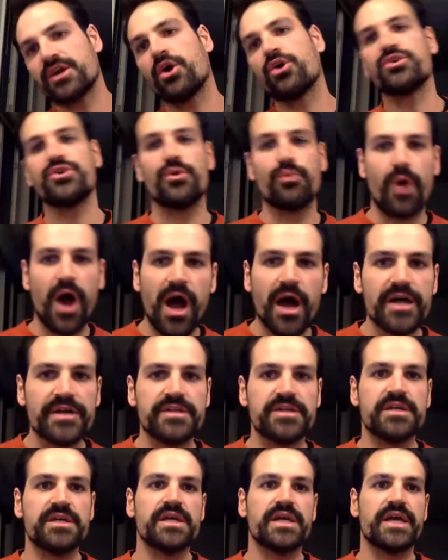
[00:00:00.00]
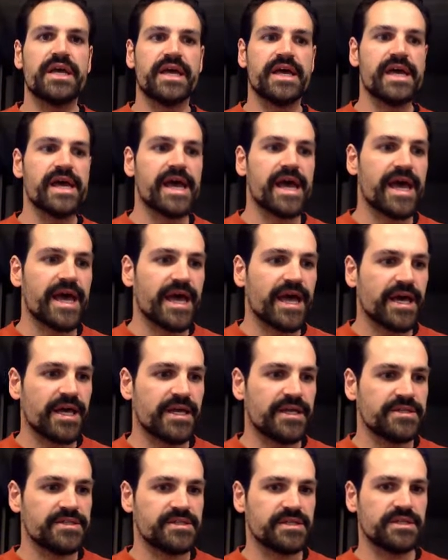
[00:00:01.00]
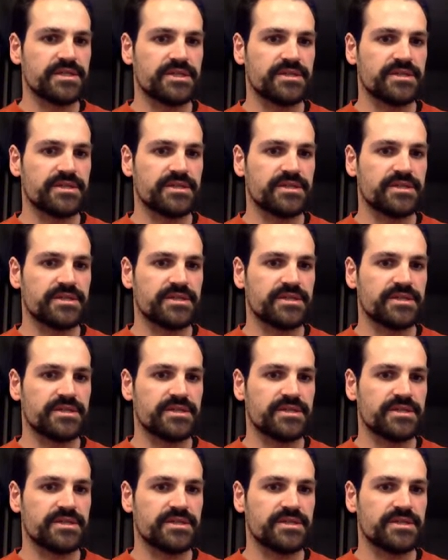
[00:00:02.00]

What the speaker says: it all you want, and